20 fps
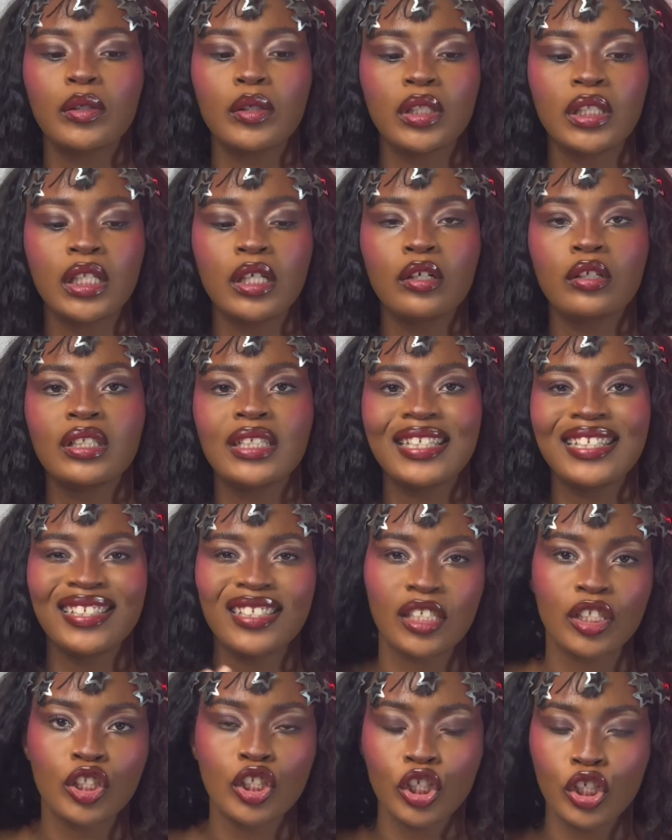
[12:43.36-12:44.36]
little
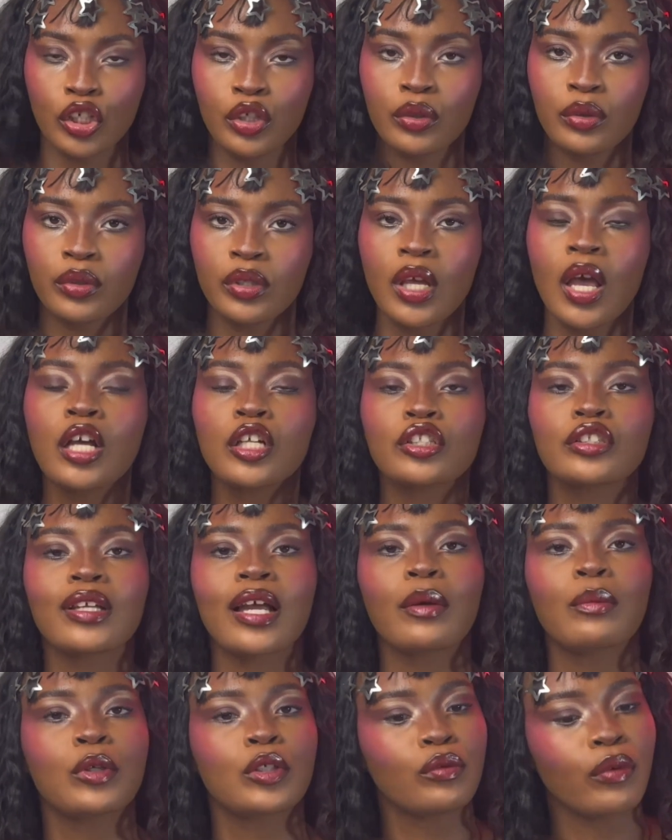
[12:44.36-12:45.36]
easier to use, so I
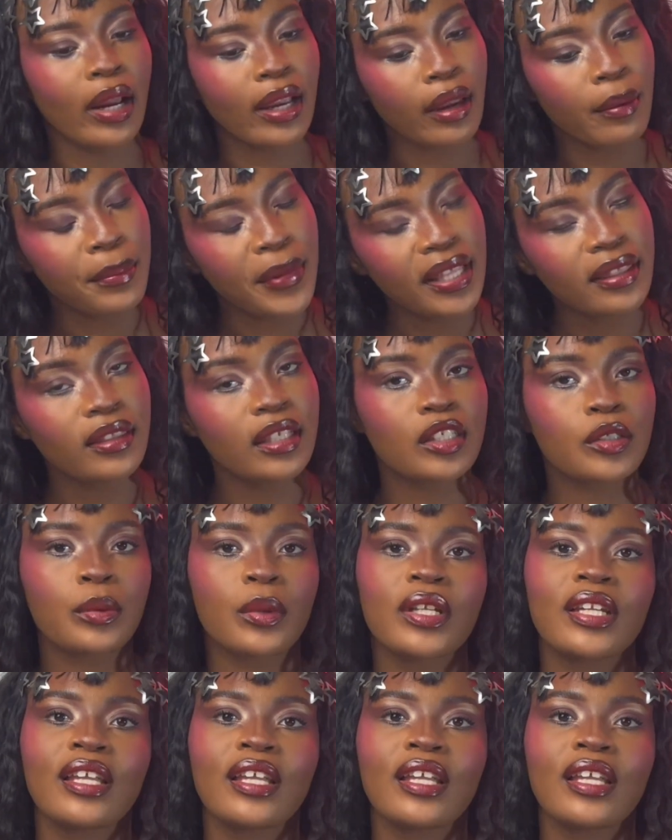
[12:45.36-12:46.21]
would recommend this one